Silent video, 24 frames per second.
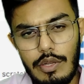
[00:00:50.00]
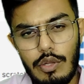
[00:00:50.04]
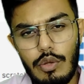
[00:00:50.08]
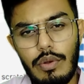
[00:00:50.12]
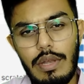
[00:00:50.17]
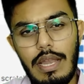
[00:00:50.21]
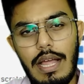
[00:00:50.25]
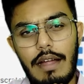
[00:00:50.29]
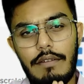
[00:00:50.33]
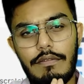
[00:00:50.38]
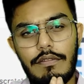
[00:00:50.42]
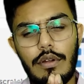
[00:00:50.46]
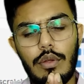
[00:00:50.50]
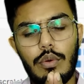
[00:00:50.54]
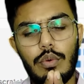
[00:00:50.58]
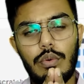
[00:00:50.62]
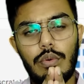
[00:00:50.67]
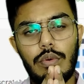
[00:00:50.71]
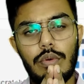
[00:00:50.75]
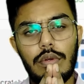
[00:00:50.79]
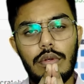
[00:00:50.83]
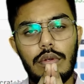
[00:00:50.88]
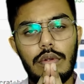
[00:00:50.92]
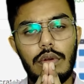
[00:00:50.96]
you will have
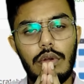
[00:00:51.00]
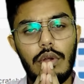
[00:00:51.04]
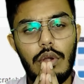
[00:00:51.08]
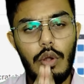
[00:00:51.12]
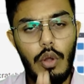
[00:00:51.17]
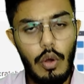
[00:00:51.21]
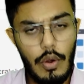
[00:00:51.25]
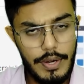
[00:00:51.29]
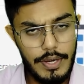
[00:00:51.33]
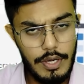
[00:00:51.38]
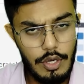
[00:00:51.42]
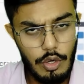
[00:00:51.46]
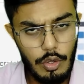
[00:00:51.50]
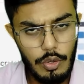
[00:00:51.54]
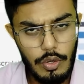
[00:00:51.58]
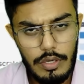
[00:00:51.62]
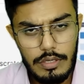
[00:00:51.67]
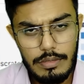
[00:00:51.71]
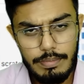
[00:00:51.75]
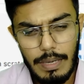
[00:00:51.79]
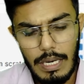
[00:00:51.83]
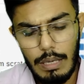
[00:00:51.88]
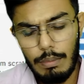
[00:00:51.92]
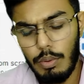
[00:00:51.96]
to log into your
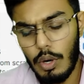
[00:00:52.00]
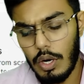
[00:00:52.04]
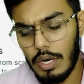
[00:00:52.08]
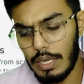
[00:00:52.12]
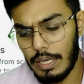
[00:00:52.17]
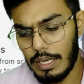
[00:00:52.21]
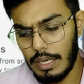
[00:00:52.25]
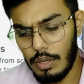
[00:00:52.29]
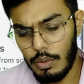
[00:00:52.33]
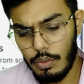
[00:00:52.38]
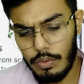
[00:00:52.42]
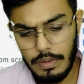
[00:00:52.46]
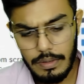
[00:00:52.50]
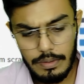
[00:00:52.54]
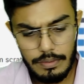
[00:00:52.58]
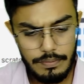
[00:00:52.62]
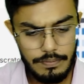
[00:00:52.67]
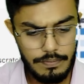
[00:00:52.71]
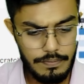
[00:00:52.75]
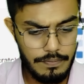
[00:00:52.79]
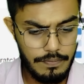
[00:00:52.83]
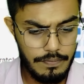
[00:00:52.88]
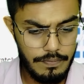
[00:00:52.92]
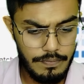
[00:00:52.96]
Speedbot account.
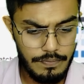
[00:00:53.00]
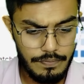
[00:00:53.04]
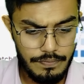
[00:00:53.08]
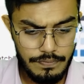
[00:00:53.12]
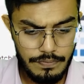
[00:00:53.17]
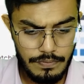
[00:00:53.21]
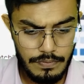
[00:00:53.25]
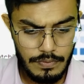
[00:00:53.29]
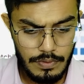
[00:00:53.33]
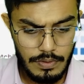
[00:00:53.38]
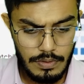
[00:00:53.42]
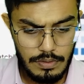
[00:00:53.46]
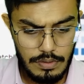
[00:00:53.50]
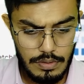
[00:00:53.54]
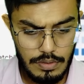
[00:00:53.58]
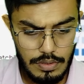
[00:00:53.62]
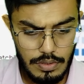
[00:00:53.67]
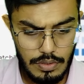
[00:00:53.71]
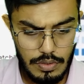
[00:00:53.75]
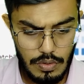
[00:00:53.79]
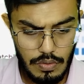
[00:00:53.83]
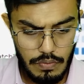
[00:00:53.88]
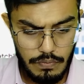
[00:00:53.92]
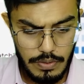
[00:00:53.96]

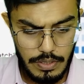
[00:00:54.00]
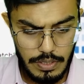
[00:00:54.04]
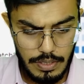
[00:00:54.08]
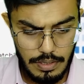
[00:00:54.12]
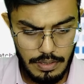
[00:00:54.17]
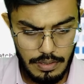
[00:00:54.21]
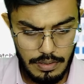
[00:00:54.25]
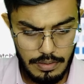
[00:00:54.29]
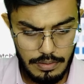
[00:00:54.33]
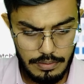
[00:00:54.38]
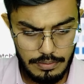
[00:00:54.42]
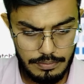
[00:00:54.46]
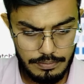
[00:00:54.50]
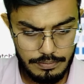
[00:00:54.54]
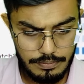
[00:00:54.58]
Over here,